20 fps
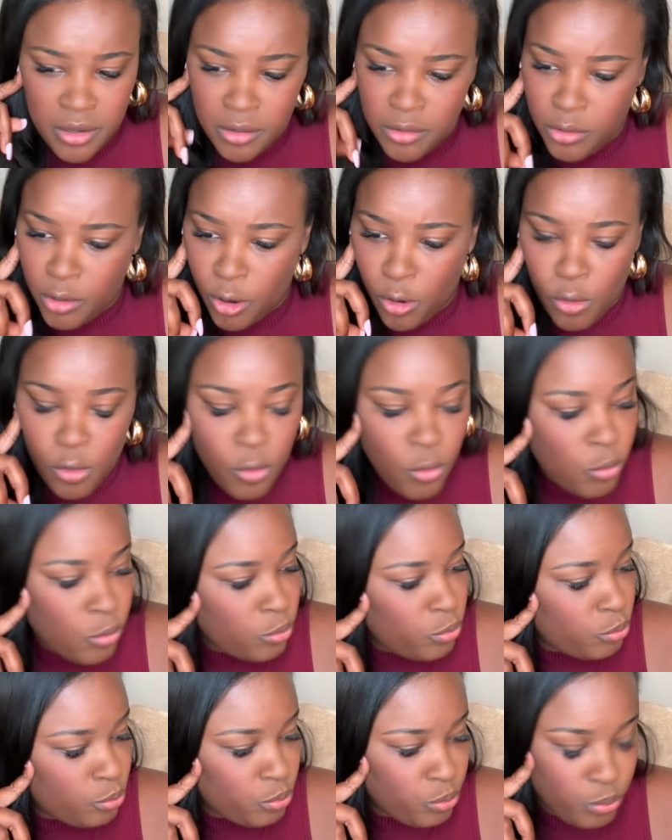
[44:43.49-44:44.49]

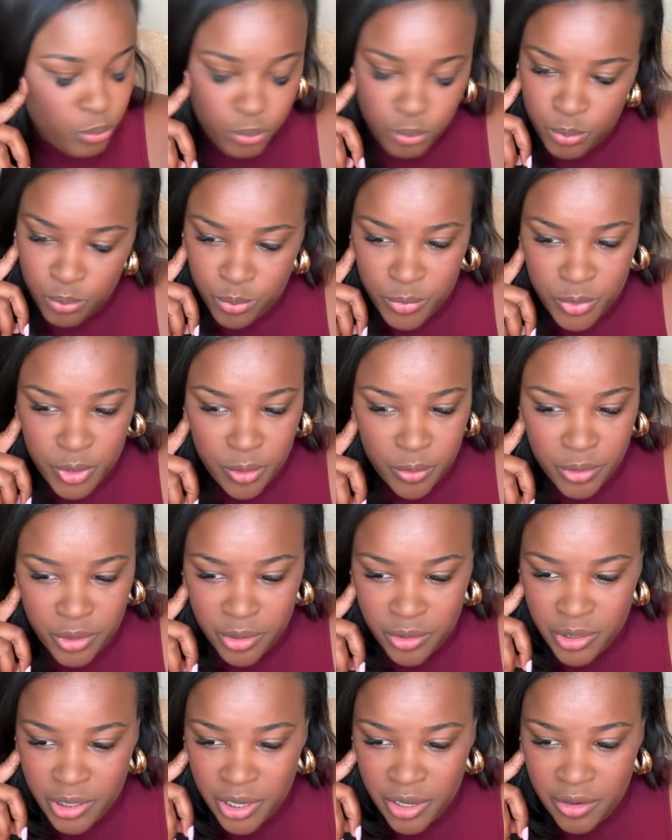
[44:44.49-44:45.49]
No, No, no,
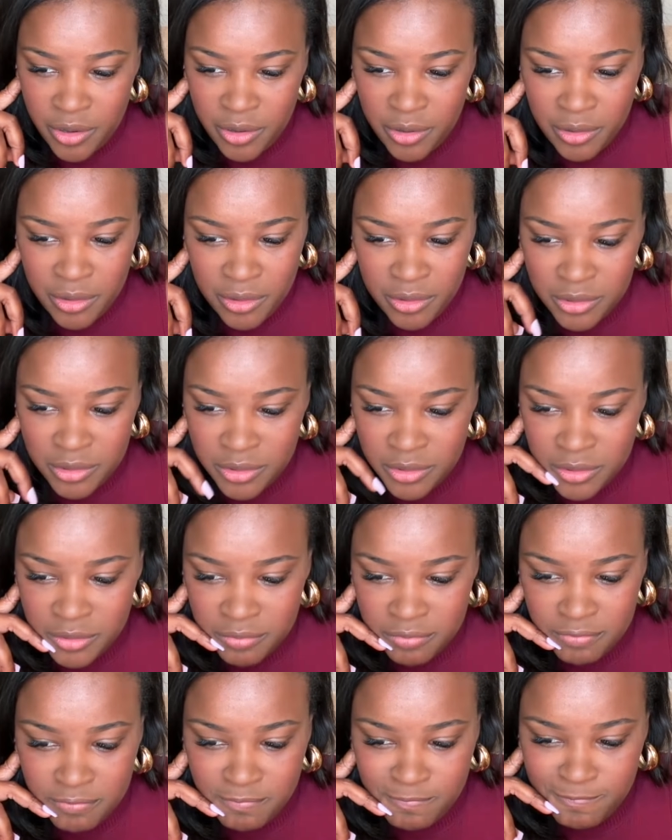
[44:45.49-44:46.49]
no.
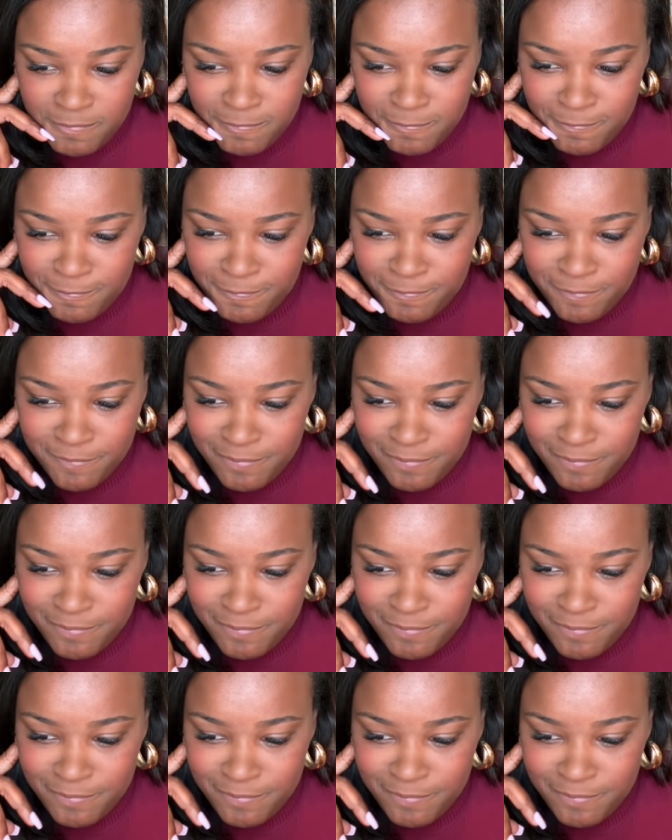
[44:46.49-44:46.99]
Mm-mm.